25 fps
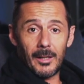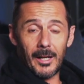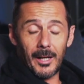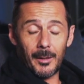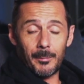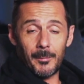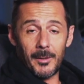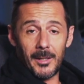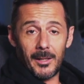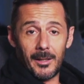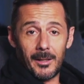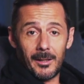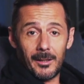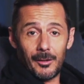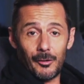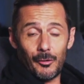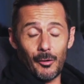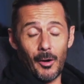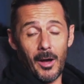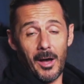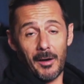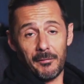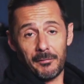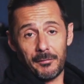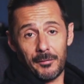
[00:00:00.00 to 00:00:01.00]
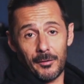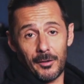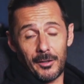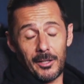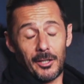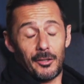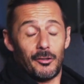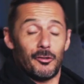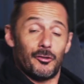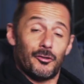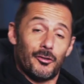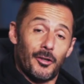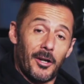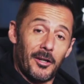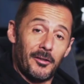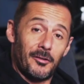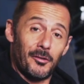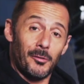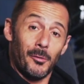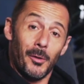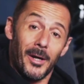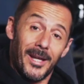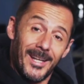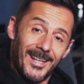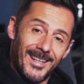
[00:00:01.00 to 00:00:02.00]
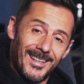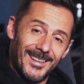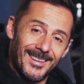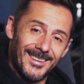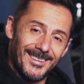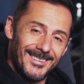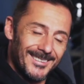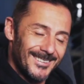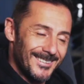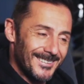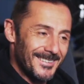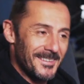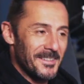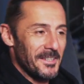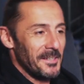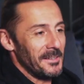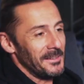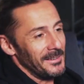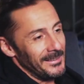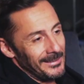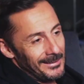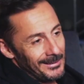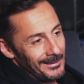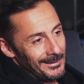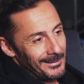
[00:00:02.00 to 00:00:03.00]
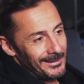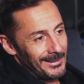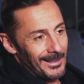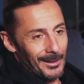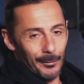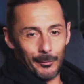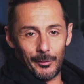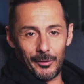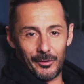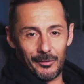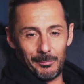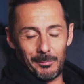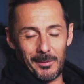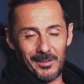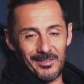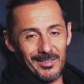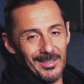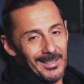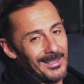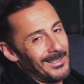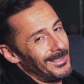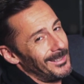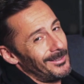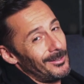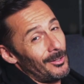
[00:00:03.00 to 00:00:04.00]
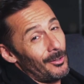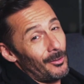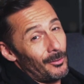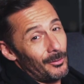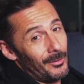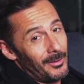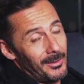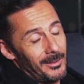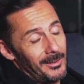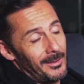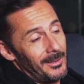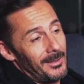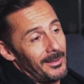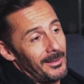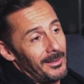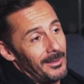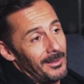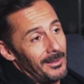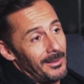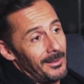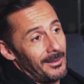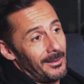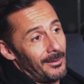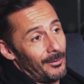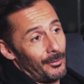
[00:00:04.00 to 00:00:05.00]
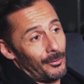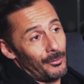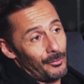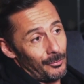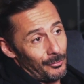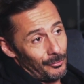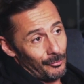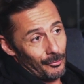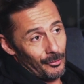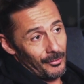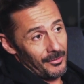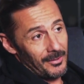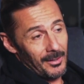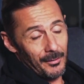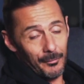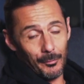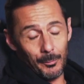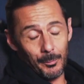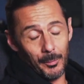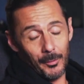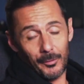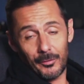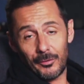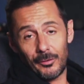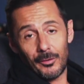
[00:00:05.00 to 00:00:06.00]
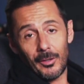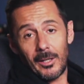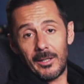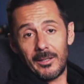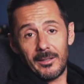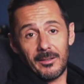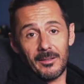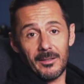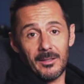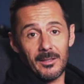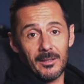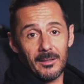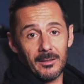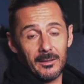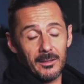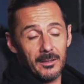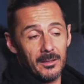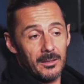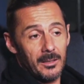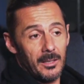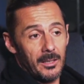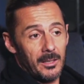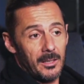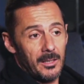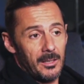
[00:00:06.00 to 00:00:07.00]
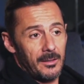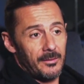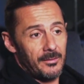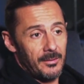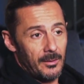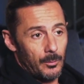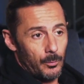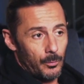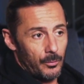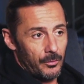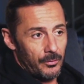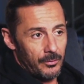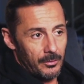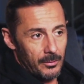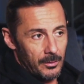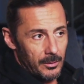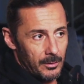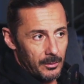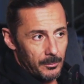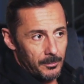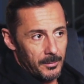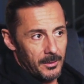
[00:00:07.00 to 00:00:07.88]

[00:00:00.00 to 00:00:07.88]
like me. You have fun and you try to win. That was basically the only, or you just have a personality. And I guess I was a little